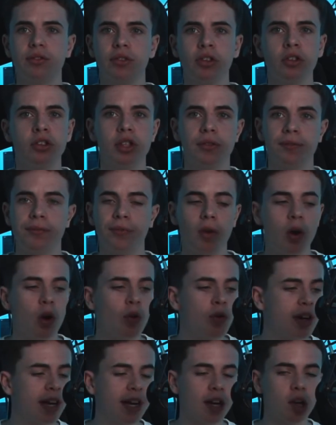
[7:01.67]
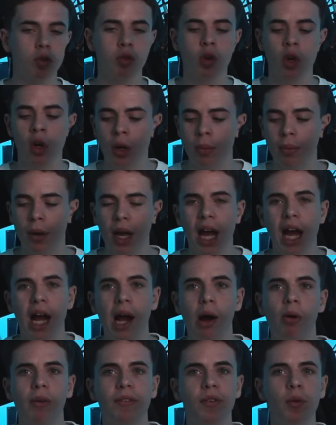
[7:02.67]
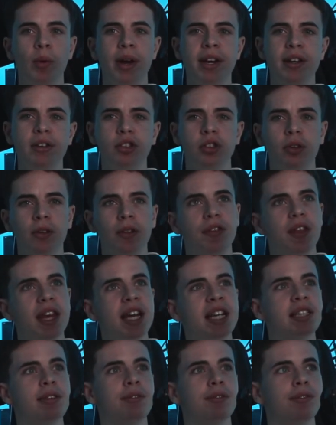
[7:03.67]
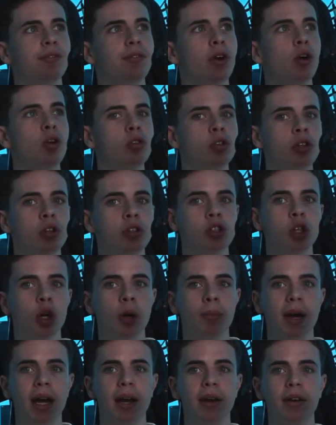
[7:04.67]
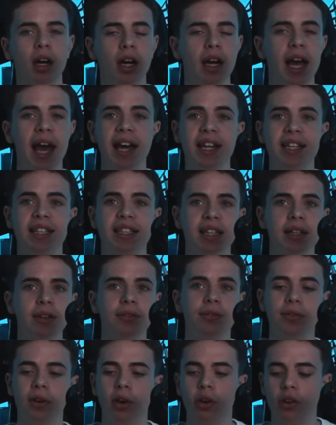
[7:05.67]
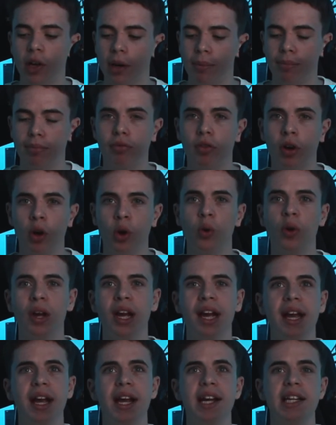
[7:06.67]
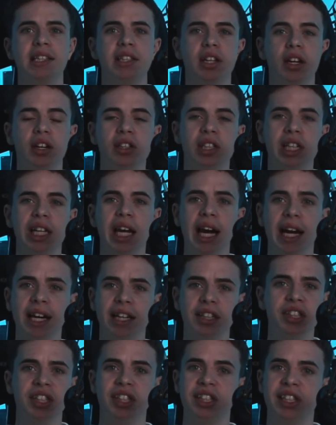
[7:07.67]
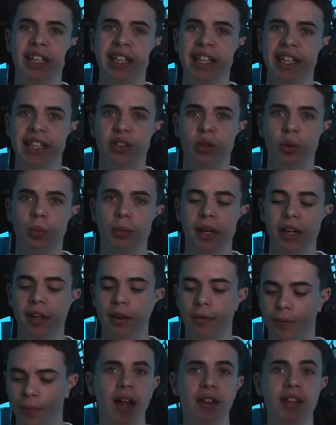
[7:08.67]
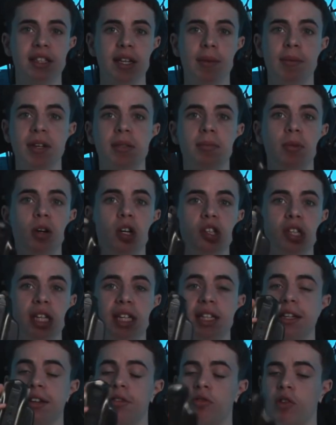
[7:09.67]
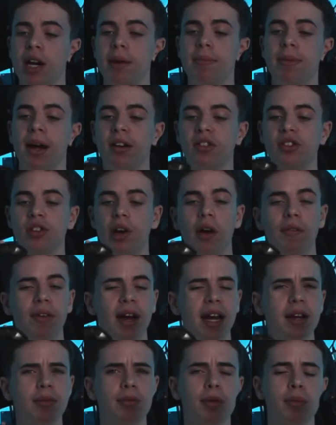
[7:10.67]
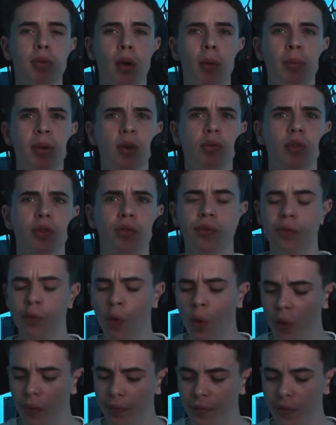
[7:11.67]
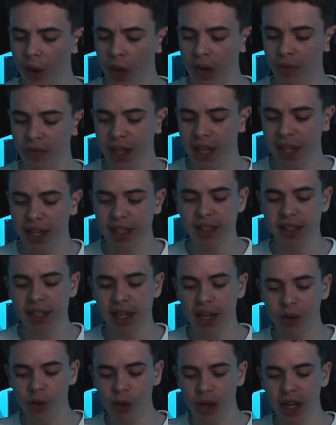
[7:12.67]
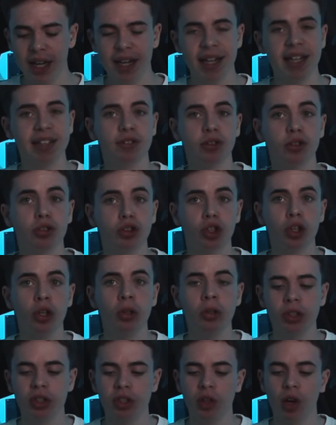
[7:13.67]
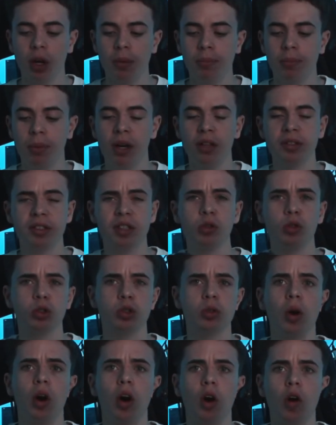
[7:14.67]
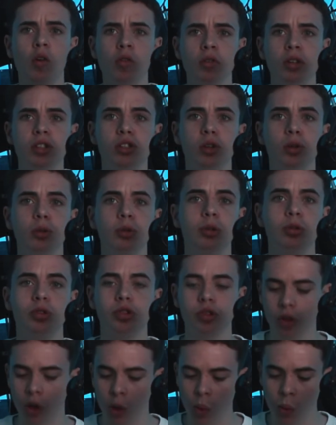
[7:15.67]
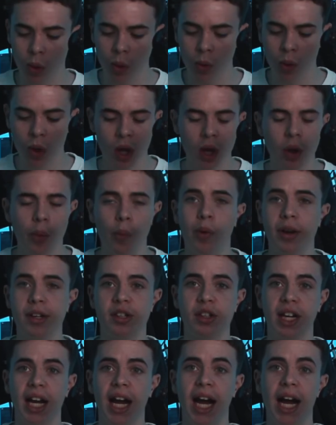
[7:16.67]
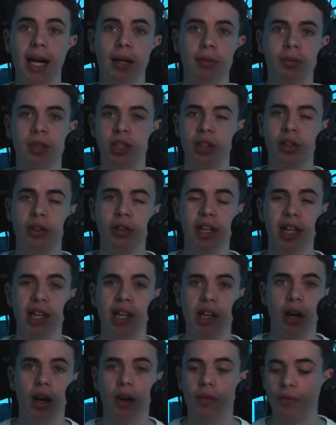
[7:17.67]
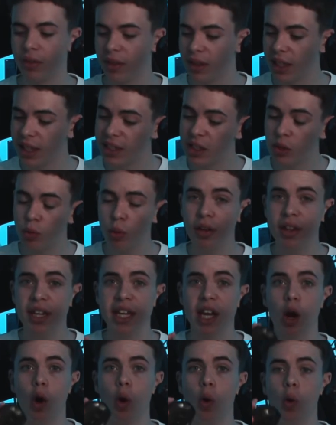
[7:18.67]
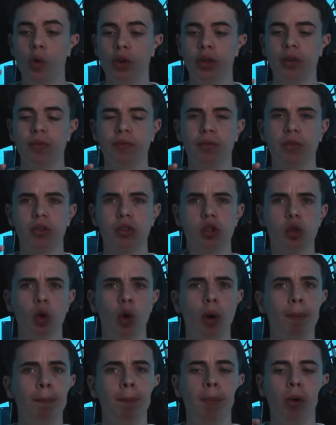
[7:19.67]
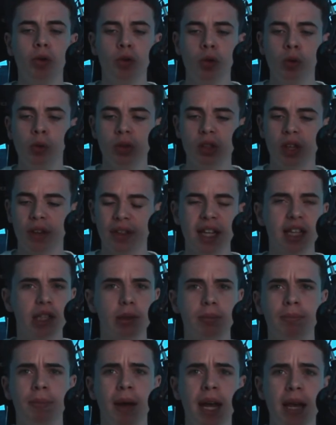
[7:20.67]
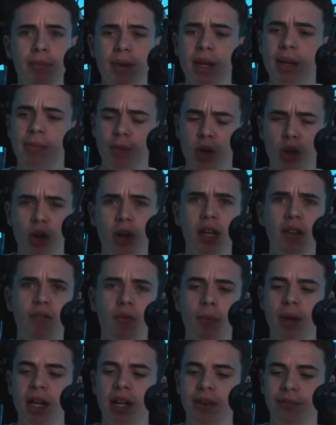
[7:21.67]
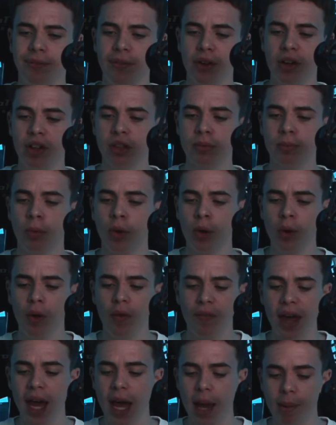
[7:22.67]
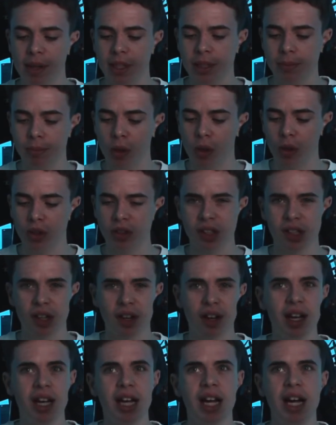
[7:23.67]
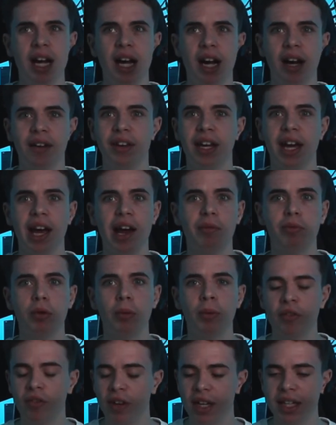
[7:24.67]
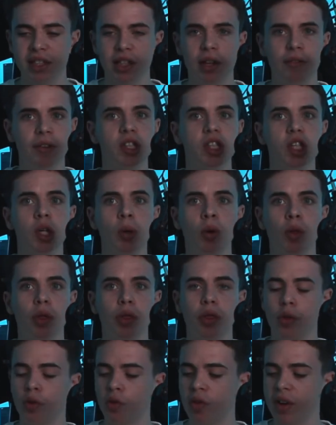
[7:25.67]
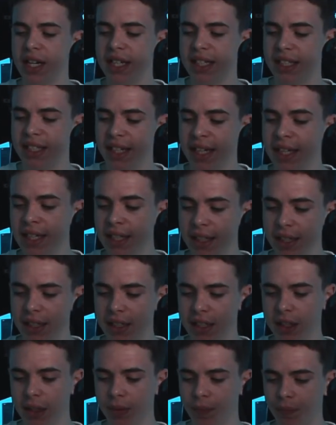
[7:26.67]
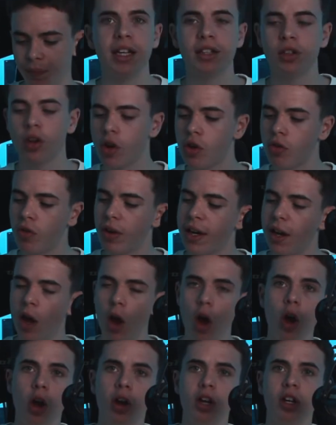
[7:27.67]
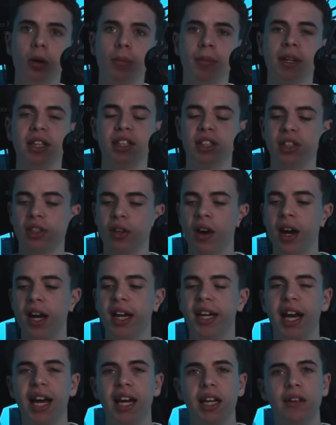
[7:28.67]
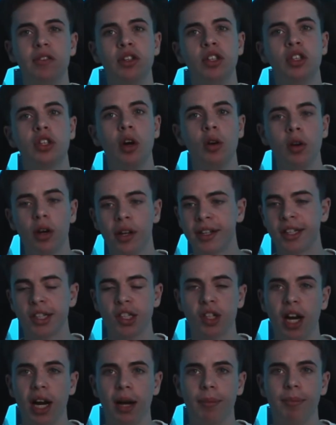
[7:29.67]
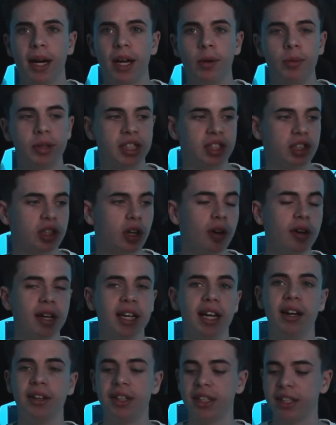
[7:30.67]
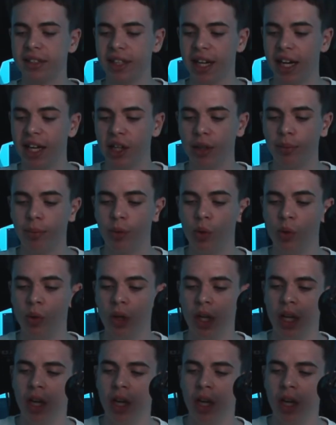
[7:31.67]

through Safari and Chrome. However, when you're doing things in Photoshop and like editing in Final Cut Pro, it does lack just a little bit. And this MX Master is a great mouse. I've had it for probably over 4 or 5 years now. It's got 2 side buttons and also a horizontal scroll wheel, which I absolutely love. This is one of the older sort of models. I think it's could even be the first model of the MX Master, and they have probably released another 2 or 3 since. It's got a great ergonomic design, and if you don't like a trackpad, which is totally understandable,